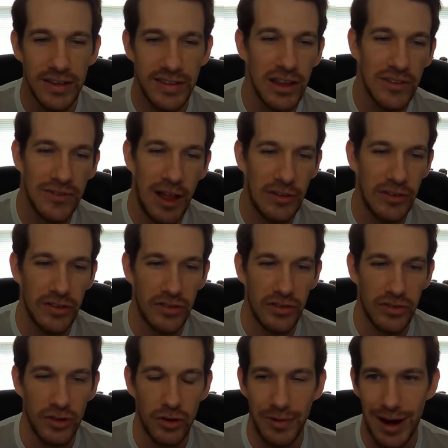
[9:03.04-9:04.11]
Sealed Falchion is
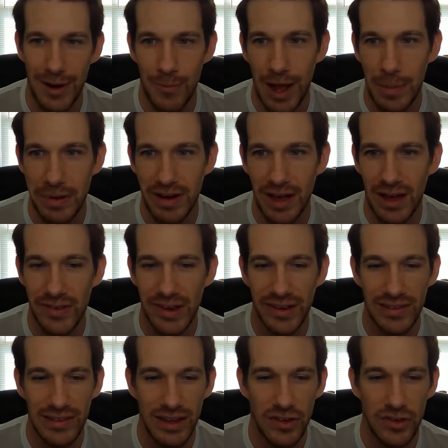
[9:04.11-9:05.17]
just a great weapon,
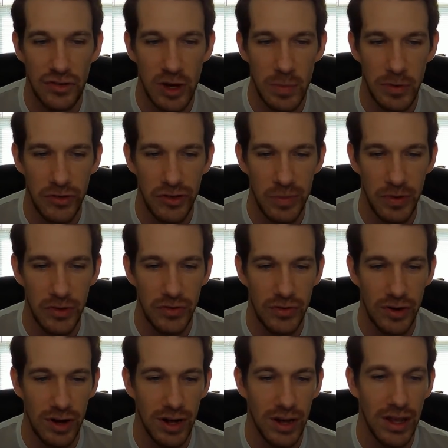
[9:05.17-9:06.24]
obviously. Super, super
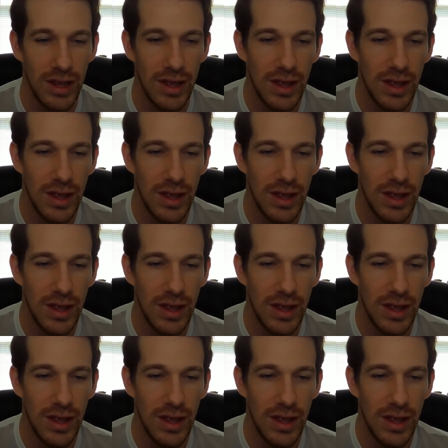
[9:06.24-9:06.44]
strong.